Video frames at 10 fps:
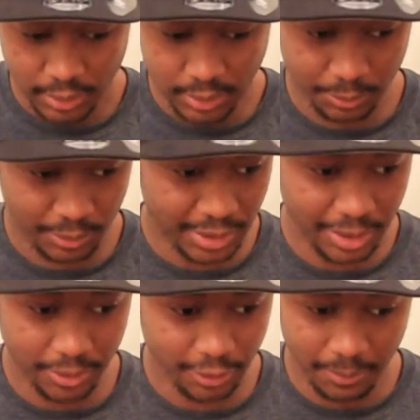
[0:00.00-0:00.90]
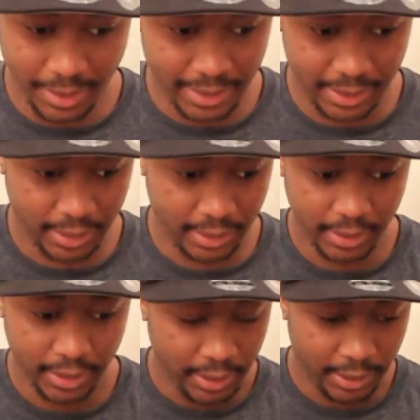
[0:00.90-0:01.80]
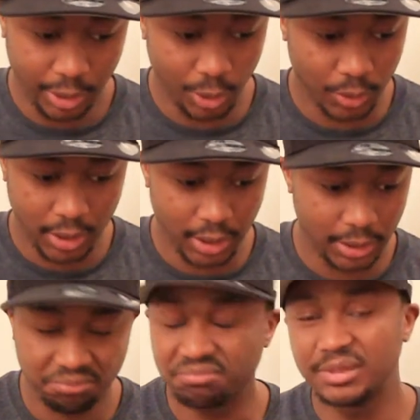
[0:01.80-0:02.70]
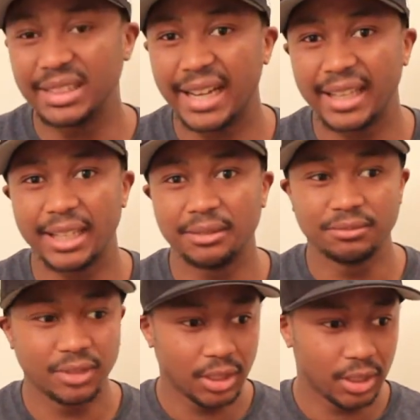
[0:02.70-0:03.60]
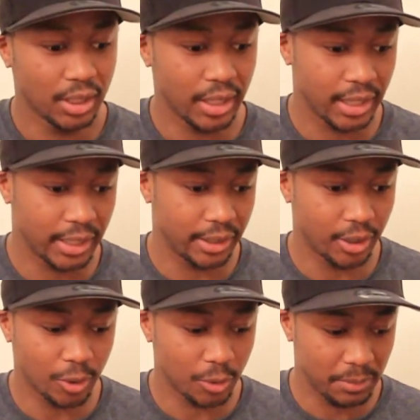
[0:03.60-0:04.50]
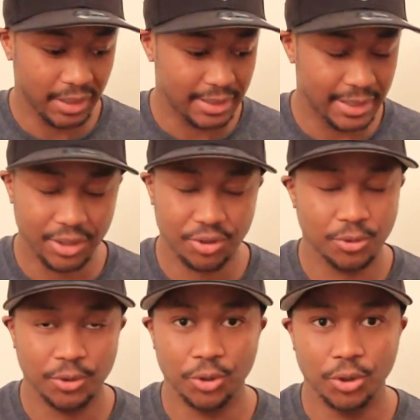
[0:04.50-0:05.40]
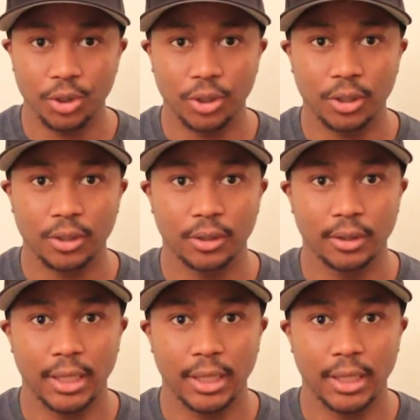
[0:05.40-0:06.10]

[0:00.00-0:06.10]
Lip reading: it was kicking off by Loki dying, the Hulk being sent to New York,